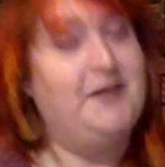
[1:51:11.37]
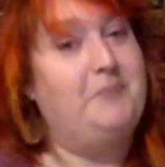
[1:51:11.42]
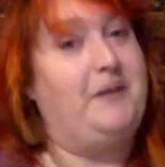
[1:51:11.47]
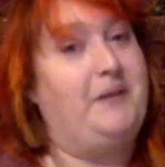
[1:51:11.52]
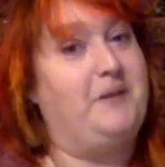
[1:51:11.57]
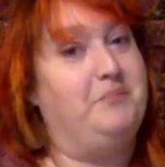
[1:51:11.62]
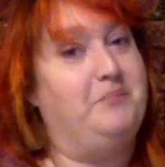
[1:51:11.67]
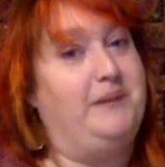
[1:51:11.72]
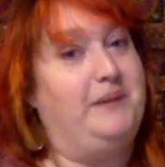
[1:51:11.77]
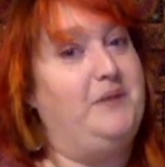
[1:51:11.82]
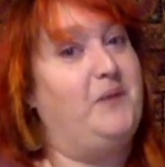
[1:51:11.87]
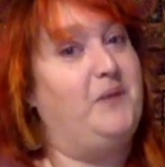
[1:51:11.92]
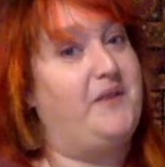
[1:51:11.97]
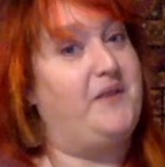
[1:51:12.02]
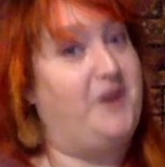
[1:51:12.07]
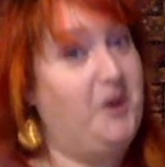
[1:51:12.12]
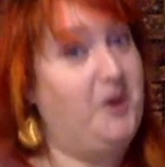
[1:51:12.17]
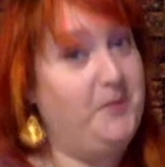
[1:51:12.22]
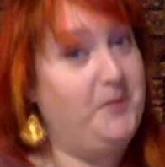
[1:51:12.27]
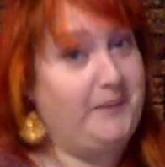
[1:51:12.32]
might be where
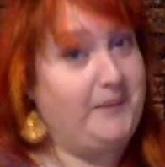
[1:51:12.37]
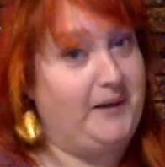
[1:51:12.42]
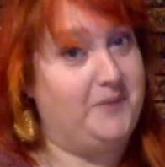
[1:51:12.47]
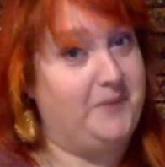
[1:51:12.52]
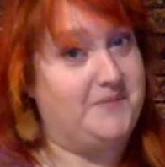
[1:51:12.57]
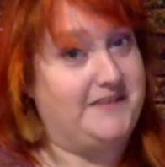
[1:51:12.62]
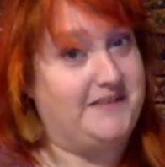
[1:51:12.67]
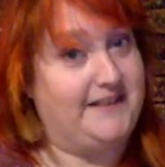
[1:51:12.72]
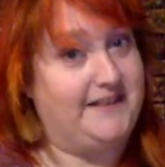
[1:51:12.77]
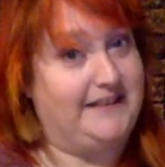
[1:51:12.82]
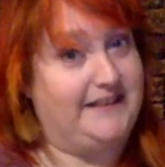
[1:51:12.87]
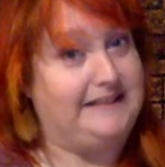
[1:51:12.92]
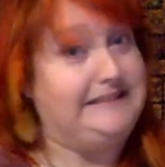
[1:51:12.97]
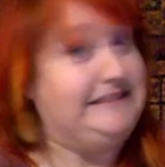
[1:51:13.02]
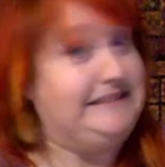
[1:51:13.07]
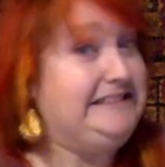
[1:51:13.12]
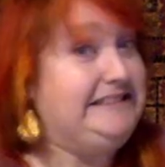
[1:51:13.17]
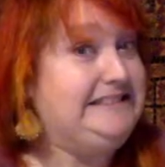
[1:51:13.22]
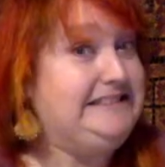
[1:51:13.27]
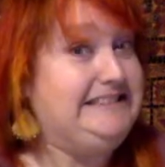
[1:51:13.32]
the hope comes in.
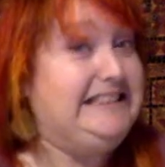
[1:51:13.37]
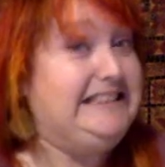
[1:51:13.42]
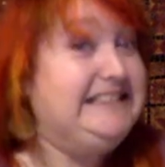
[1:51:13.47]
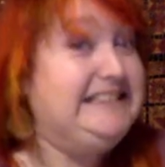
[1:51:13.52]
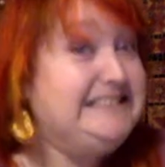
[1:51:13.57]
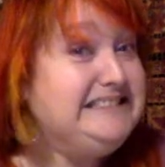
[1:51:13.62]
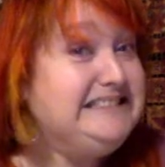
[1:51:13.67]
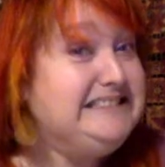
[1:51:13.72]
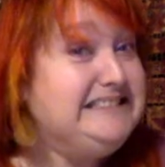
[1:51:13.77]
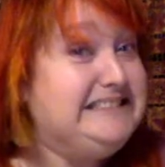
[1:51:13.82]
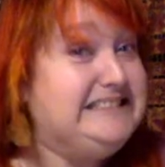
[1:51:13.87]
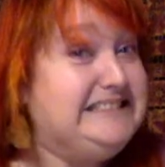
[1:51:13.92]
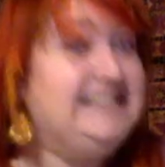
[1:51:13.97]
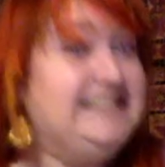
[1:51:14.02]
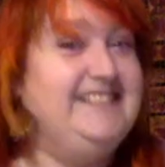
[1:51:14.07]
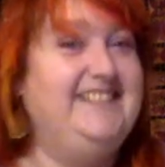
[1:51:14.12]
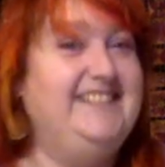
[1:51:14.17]
Oh,